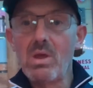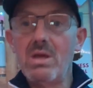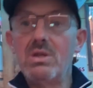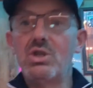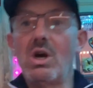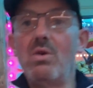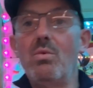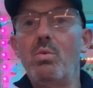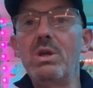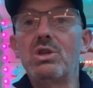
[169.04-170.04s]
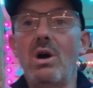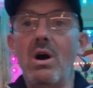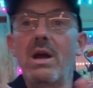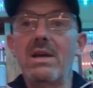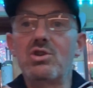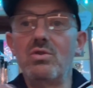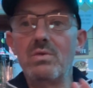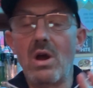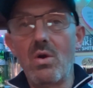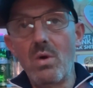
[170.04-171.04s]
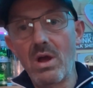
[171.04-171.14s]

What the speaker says: So, which I, as you know,